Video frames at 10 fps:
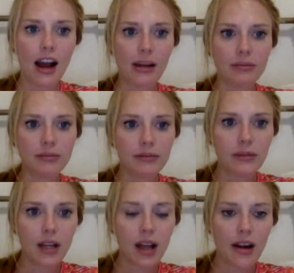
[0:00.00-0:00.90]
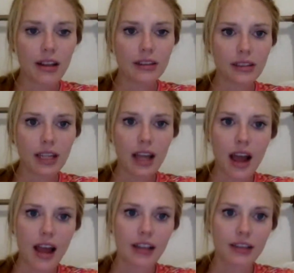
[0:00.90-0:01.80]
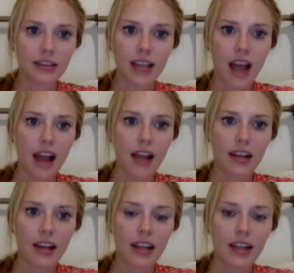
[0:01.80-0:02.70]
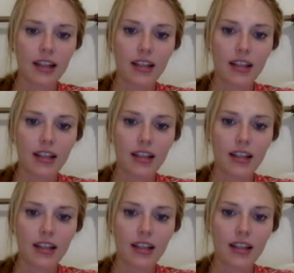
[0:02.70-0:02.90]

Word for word: Um, and yeah, like